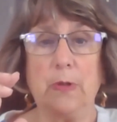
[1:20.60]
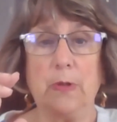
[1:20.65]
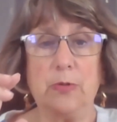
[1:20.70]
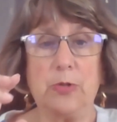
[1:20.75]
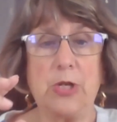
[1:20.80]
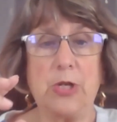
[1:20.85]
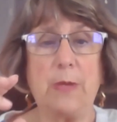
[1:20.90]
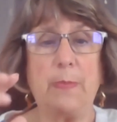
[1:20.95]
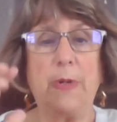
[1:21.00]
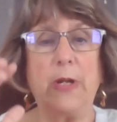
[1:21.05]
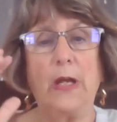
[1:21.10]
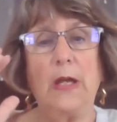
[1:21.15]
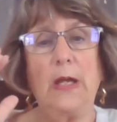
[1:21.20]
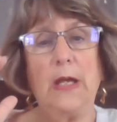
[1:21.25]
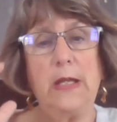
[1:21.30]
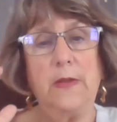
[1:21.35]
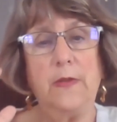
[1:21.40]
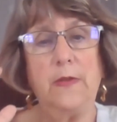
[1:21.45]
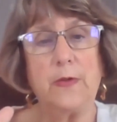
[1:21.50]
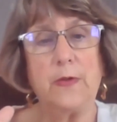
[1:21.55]

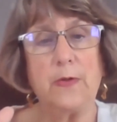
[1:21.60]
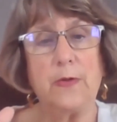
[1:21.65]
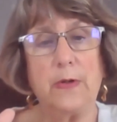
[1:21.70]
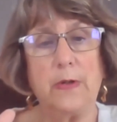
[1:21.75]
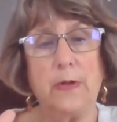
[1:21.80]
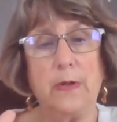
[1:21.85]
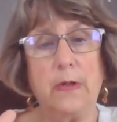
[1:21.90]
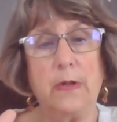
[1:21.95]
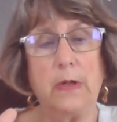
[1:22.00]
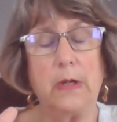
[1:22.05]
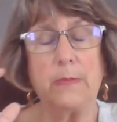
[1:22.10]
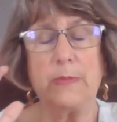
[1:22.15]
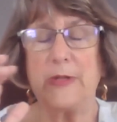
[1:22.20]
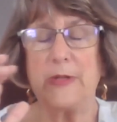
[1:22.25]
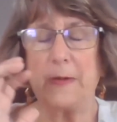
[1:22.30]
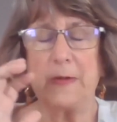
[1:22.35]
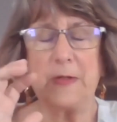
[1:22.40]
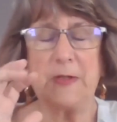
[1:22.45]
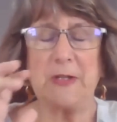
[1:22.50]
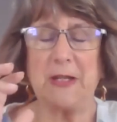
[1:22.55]
Gemini,
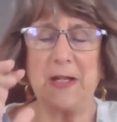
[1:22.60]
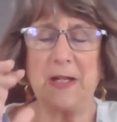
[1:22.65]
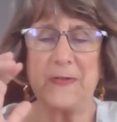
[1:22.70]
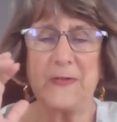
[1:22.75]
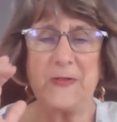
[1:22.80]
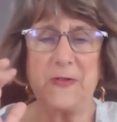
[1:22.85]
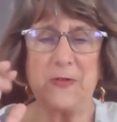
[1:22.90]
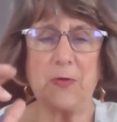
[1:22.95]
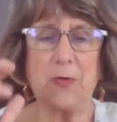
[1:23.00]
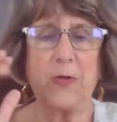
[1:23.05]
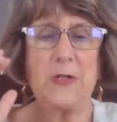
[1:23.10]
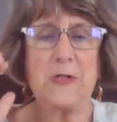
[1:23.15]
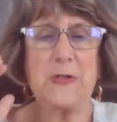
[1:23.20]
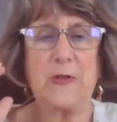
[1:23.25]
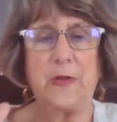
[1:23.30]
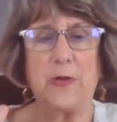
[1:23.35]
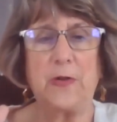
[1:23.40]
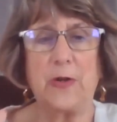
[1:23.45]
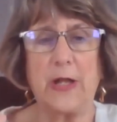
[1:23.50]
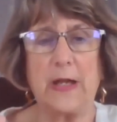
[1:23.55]
second house is Taurus,
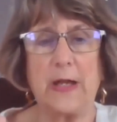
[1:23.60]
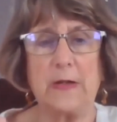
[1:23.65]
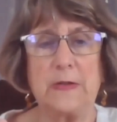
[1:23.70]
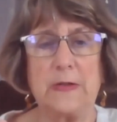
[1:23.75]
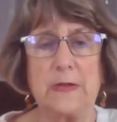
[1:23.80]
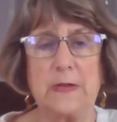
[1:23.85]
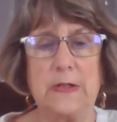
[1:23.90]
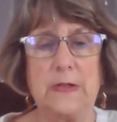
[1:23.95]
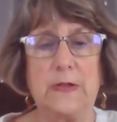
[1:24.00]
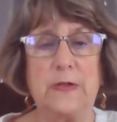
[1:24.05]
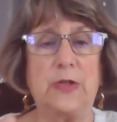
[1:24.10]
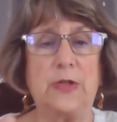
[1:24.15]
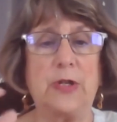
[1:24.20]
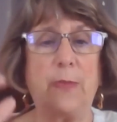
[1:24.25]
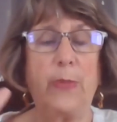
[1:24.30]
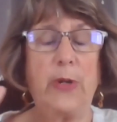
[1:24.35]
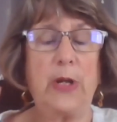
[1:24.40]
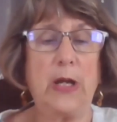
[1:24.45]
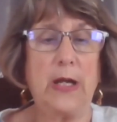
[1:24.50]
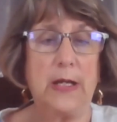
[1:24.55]
third house is
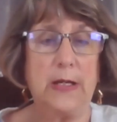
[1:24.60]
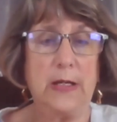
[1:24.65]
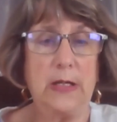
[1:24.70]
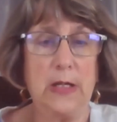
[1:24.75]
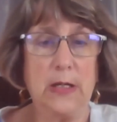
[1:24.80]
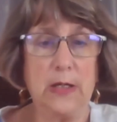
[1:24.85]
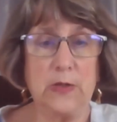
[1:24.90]
Gemini,